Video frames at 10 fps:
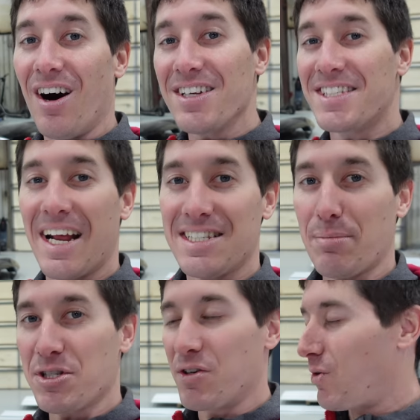On today's
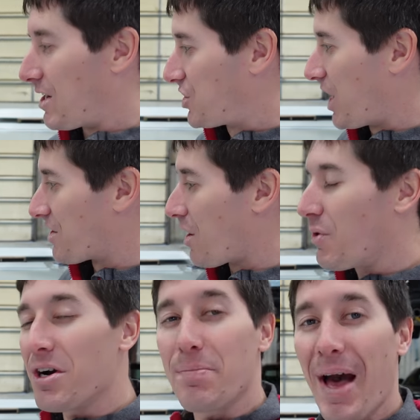episode of WatchJRGo,
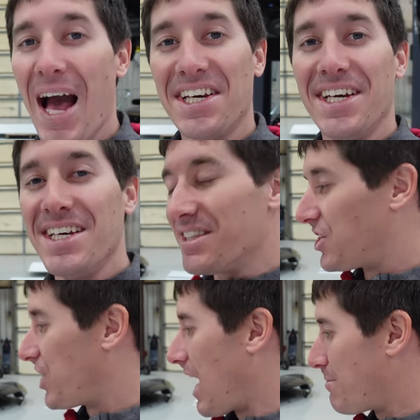we are back in the
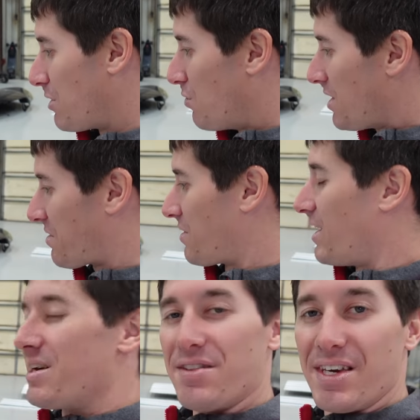shop
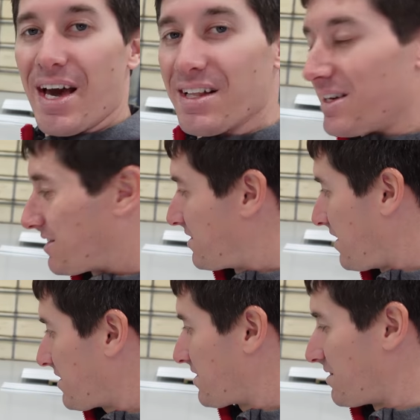with the
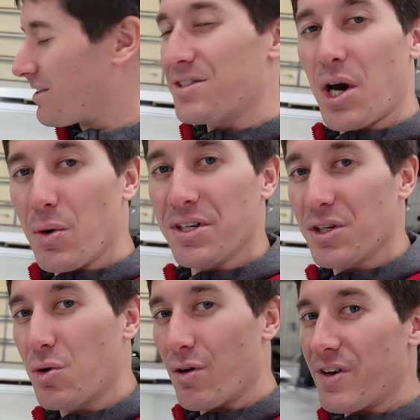LS6 that's going in
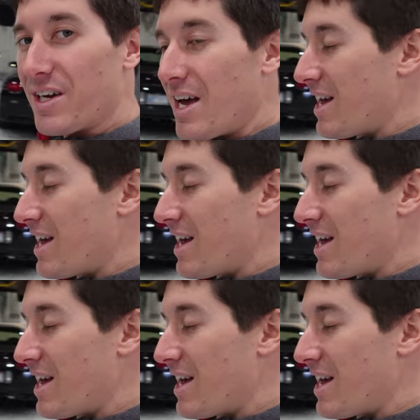the Corvette,